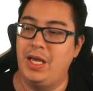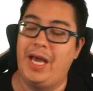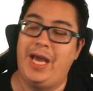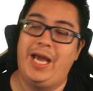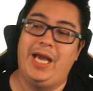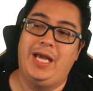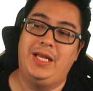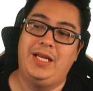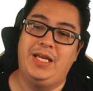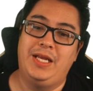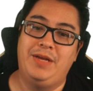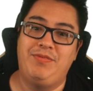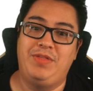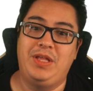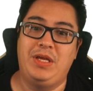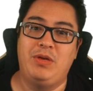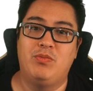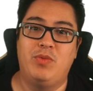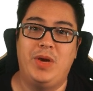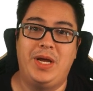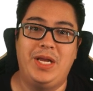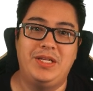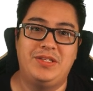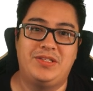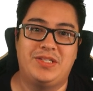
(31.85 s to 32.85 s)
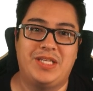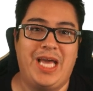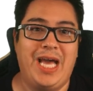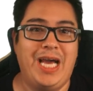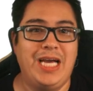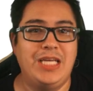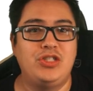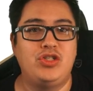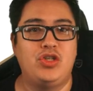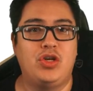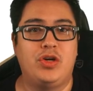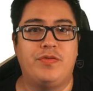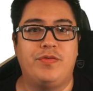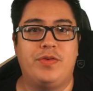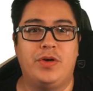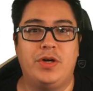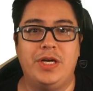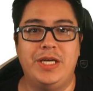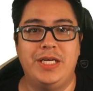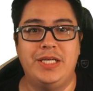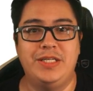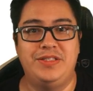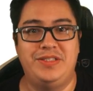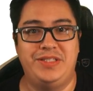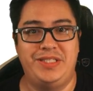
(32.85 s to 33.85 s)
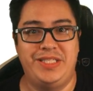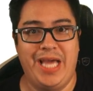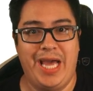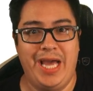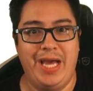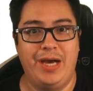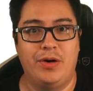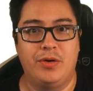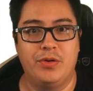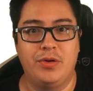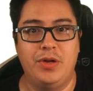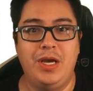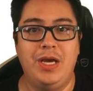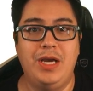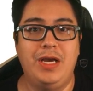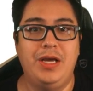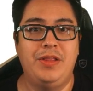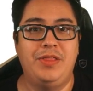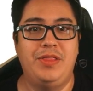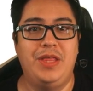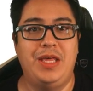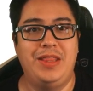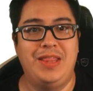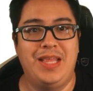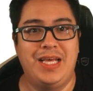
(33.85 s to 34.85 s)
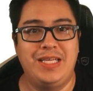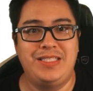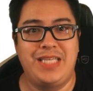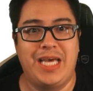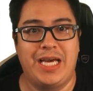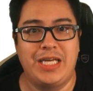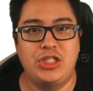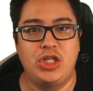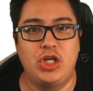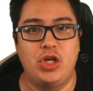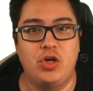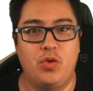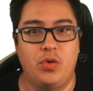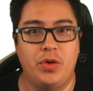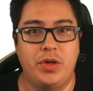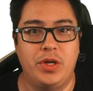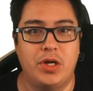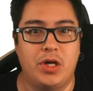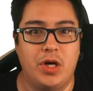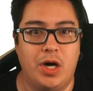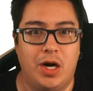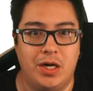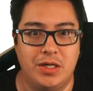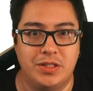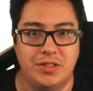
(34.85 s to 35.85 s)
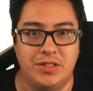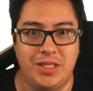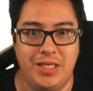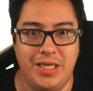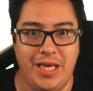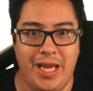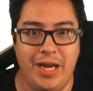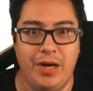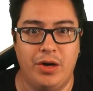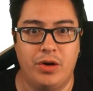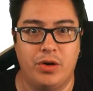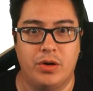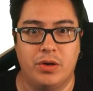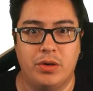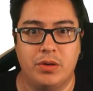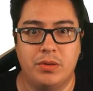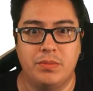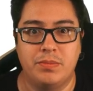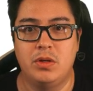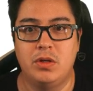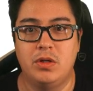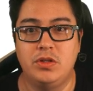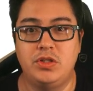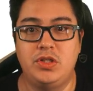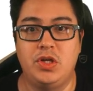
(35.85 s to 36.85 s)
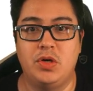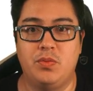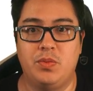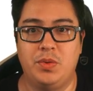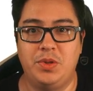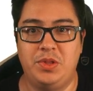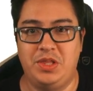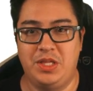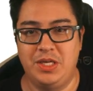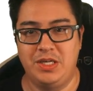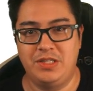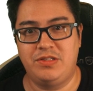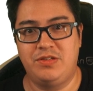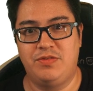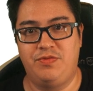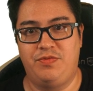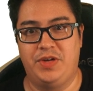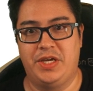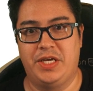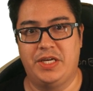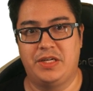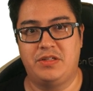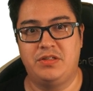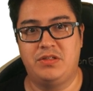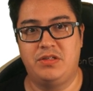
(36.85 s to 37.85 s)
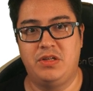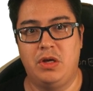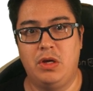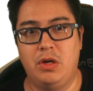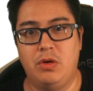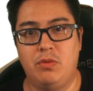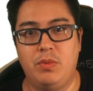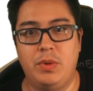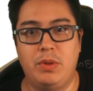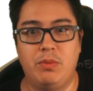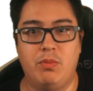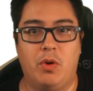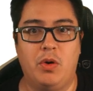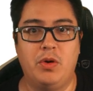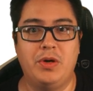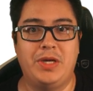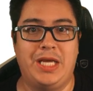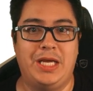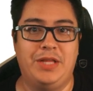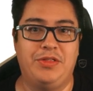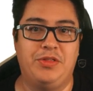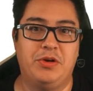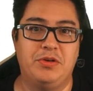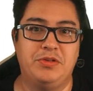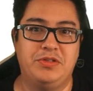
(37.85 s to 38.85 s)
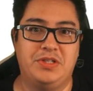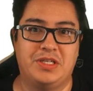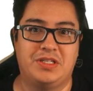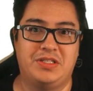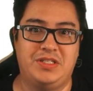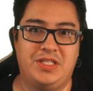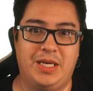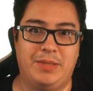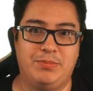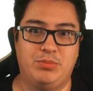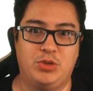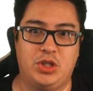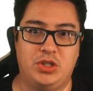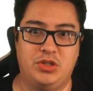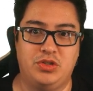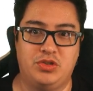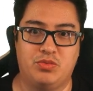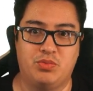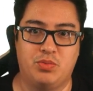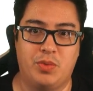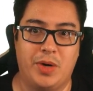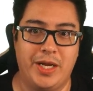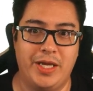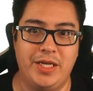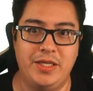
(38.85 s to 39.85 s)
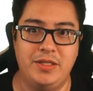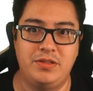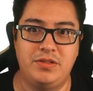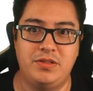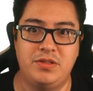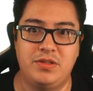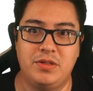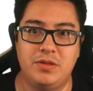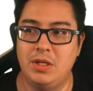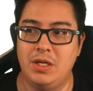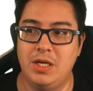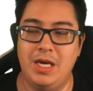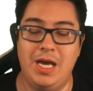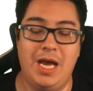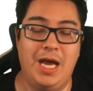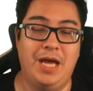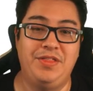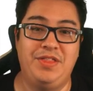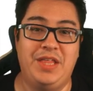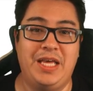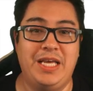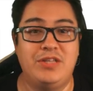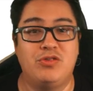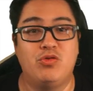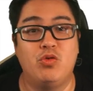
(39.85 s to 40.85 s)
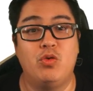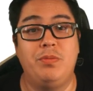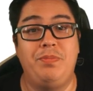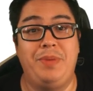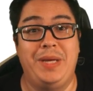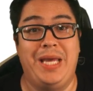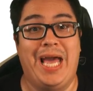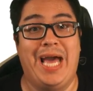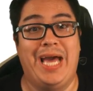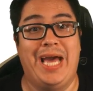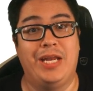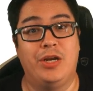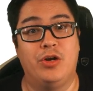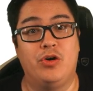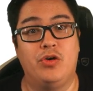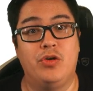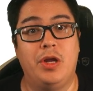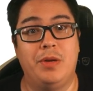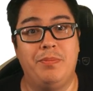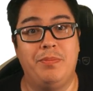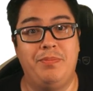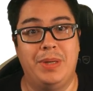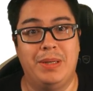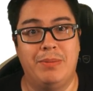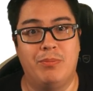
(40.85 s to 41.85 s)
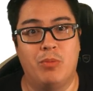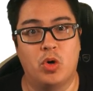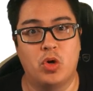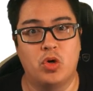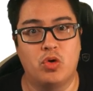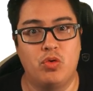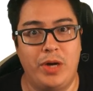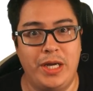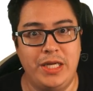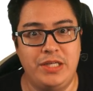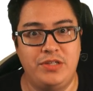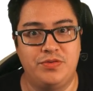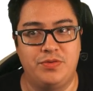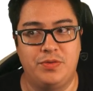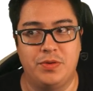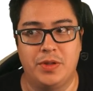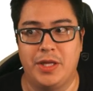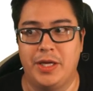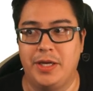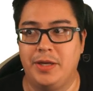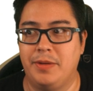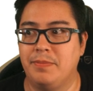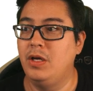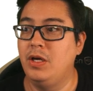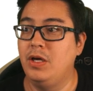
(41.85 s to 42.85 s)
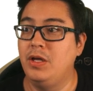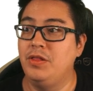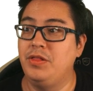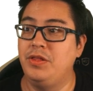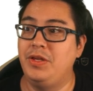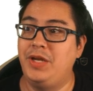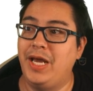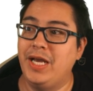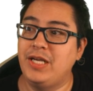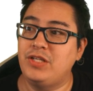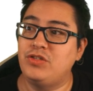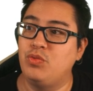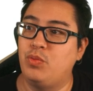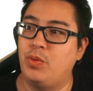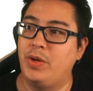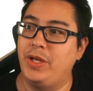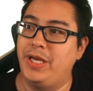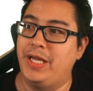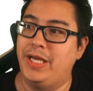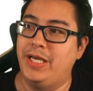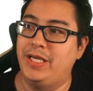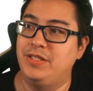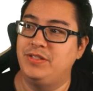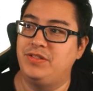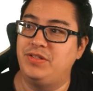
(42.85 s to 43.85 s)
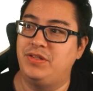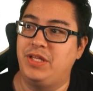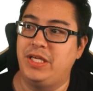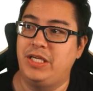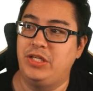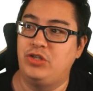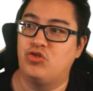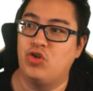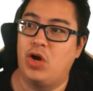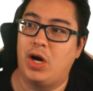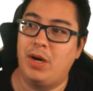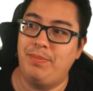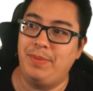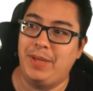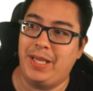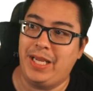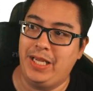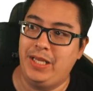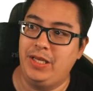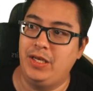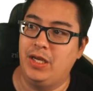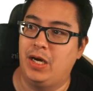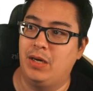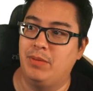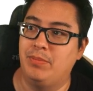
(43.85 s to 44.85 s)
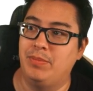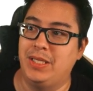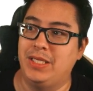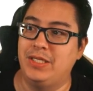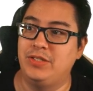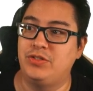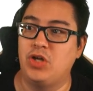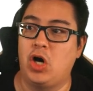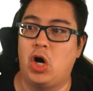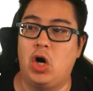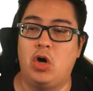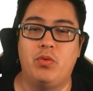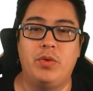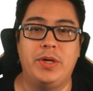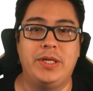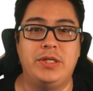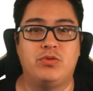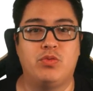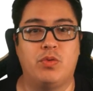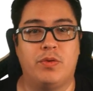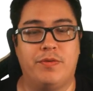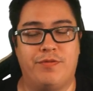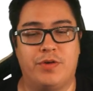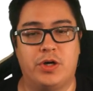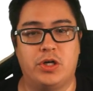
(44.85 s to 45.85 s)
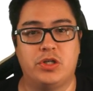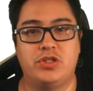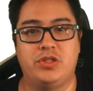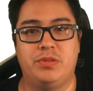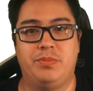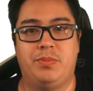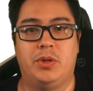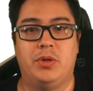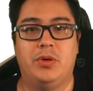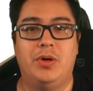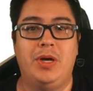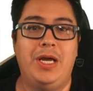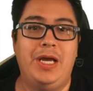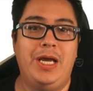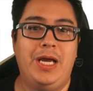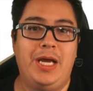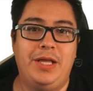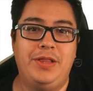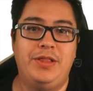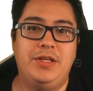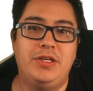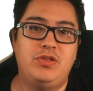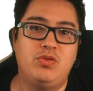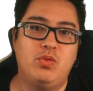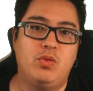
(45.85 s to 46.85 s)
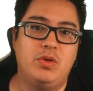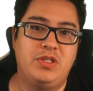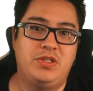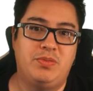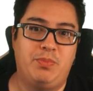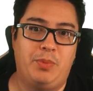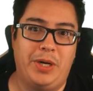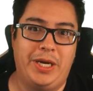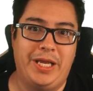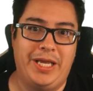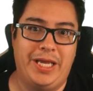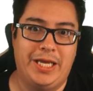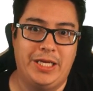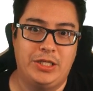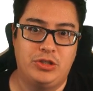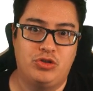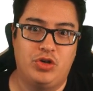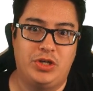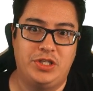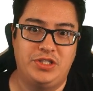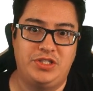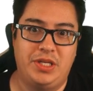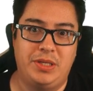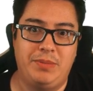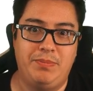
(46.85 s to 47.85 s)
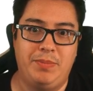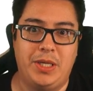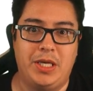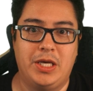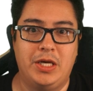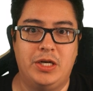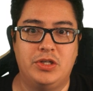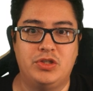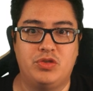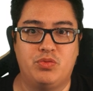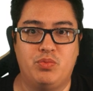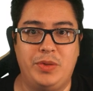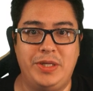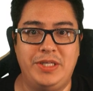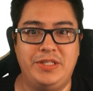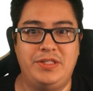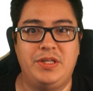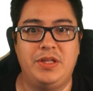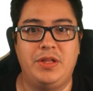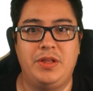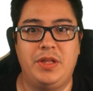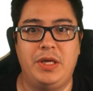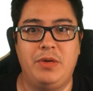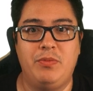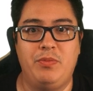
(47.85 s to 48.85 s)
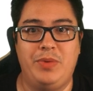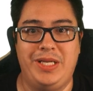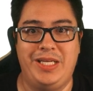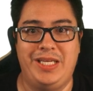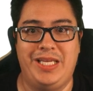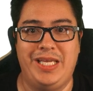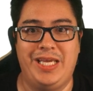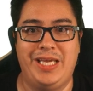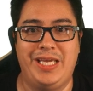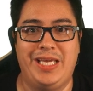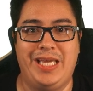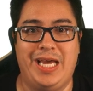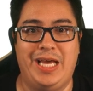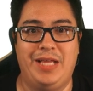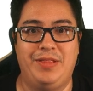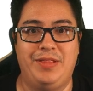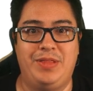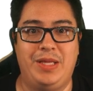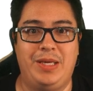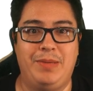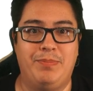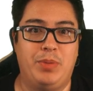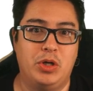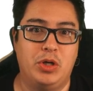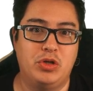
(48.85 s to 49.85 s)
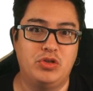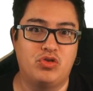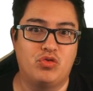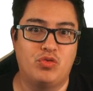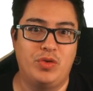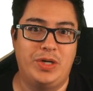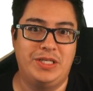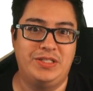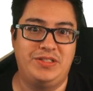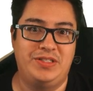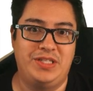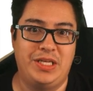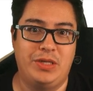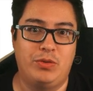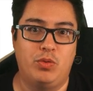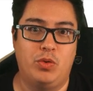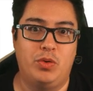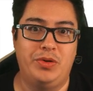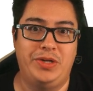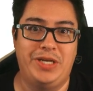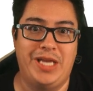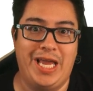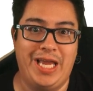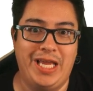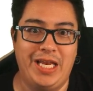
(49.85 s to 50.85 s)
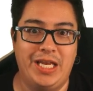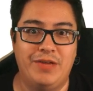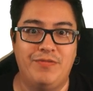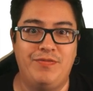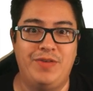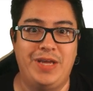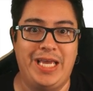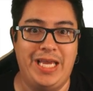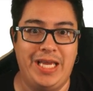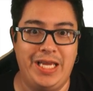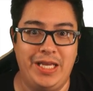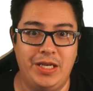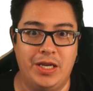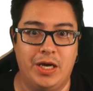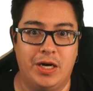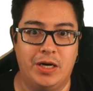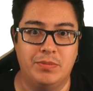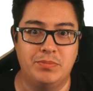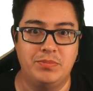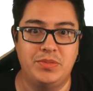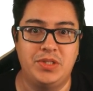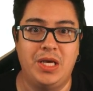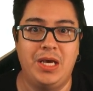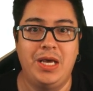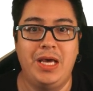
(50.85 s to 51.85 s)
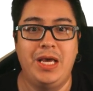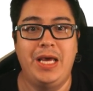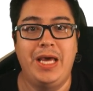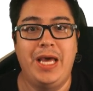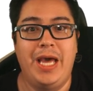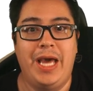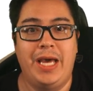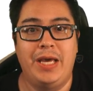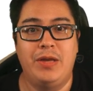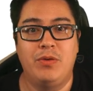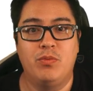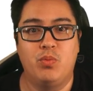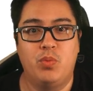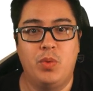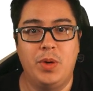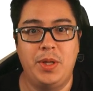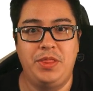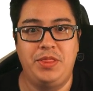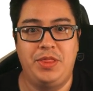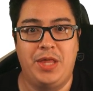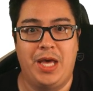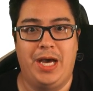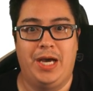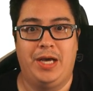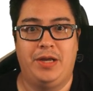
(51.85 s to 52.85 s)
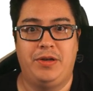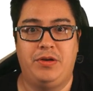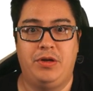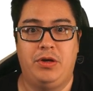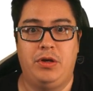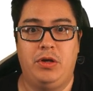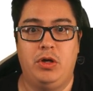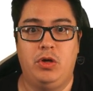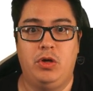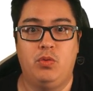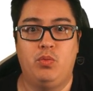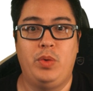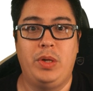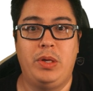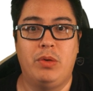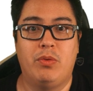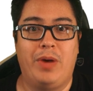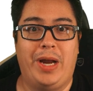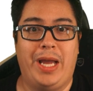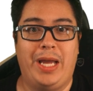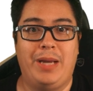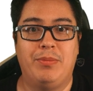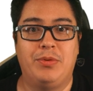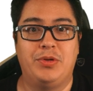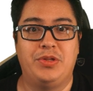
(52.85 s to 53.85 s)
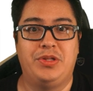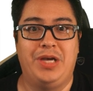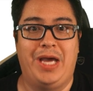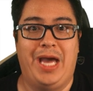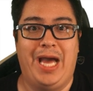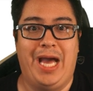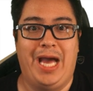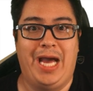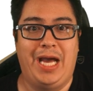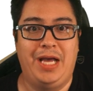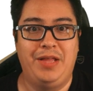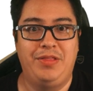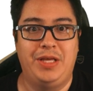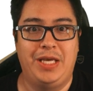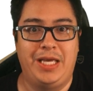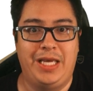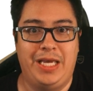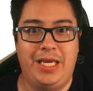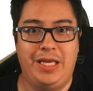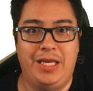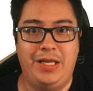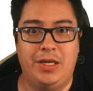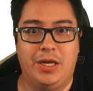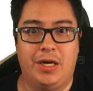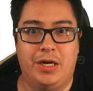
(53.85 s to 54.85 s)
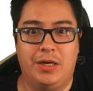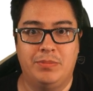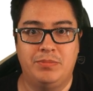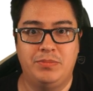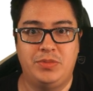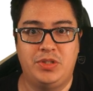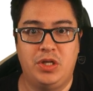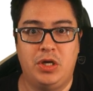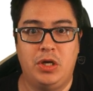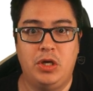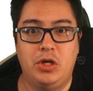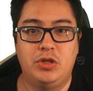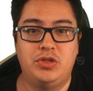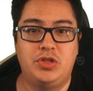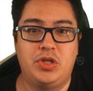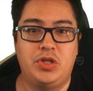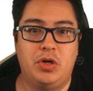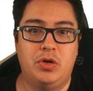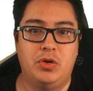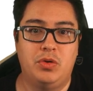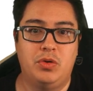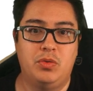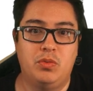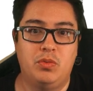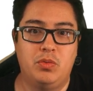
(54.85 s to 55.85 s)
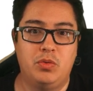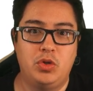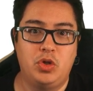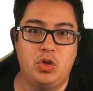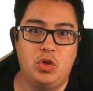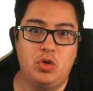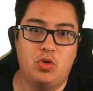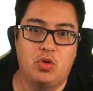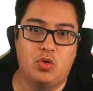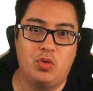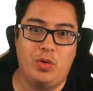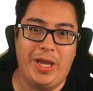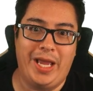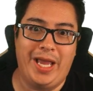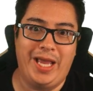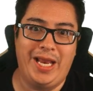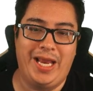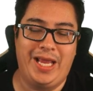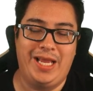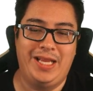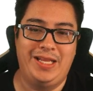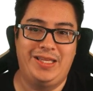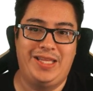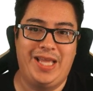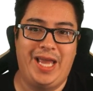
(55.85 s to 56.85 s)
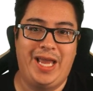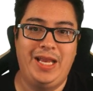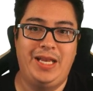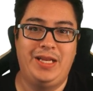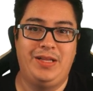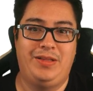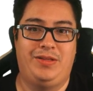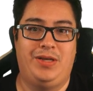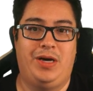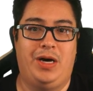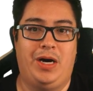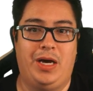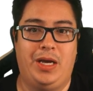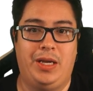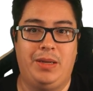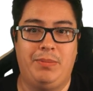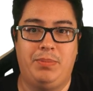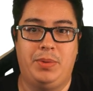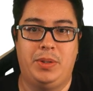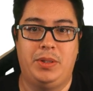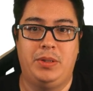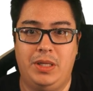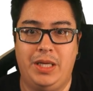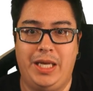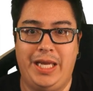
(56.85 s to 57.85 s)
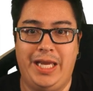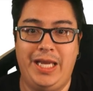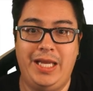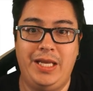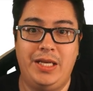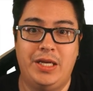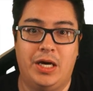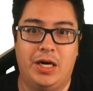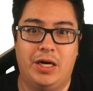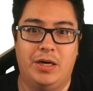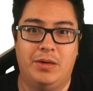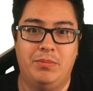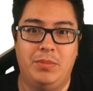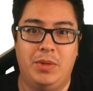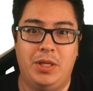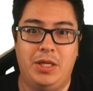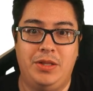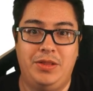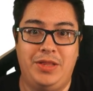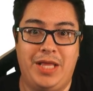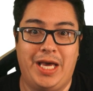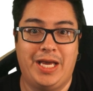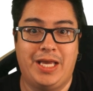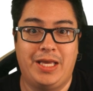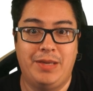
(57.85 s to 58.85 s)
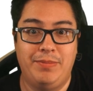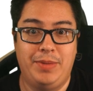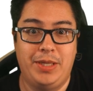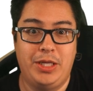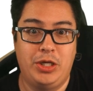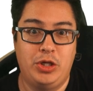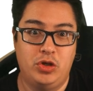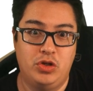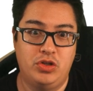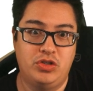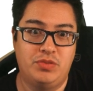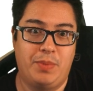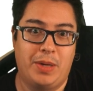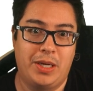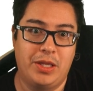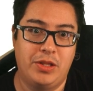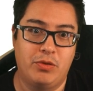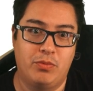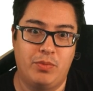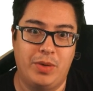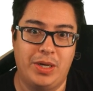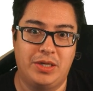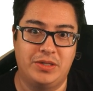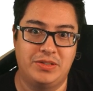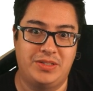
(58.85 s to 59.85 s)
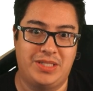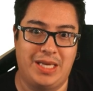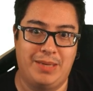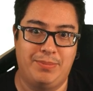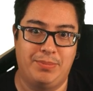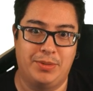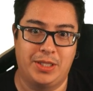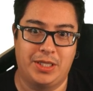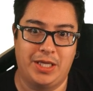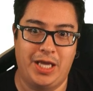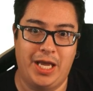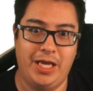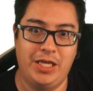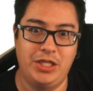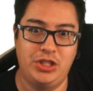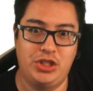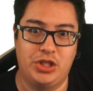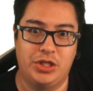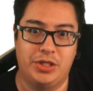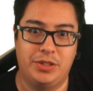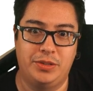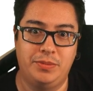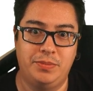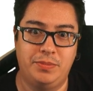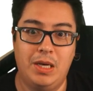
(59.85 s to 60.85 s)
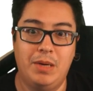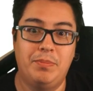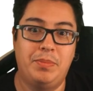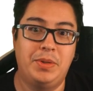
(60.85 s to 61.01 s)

And if the Redis cache server is down, then that's actually going to cause an error. So with this fix, we won't get those exceptions raised and things would be handled a bit more gracefully. The next one is the drop enum is always reversible. And this one's pretty interesting because recently we did get the PostgreSQL native enums. And with that, we were able to add the enums. So you create a data type enum that can be used by the Rails application.